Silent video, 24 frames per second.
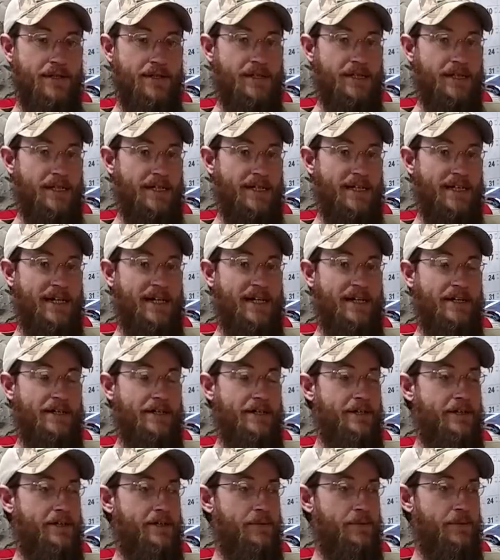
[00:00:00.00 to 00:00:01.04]
Can get out of
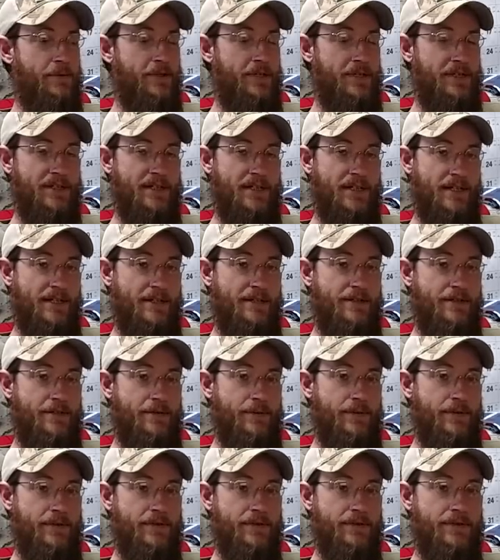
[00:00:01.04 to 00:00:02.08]
here. We're not tied to
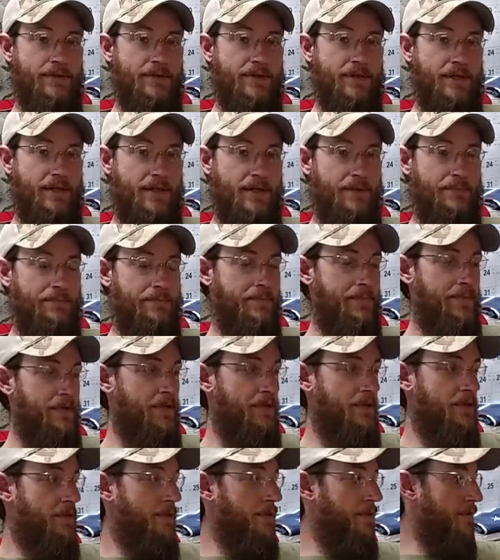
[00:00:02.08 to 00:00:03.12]
it. Um,
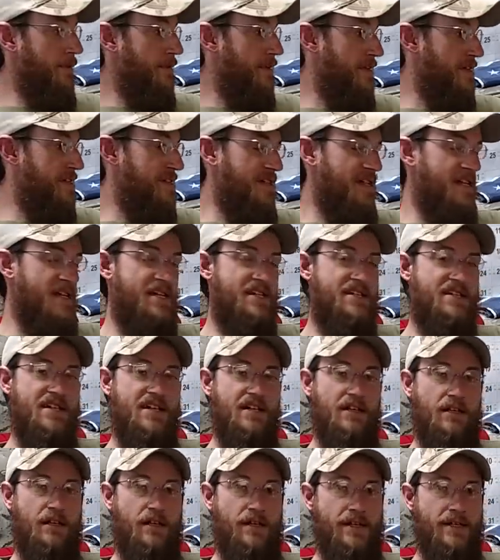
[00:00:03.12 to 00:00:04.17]
it's easy to
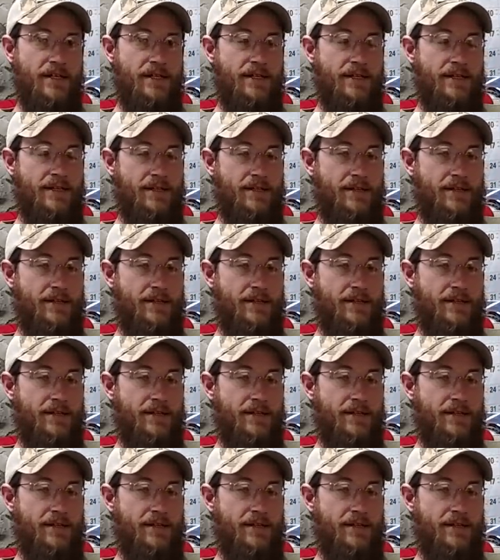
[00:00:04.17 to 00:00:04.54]
light.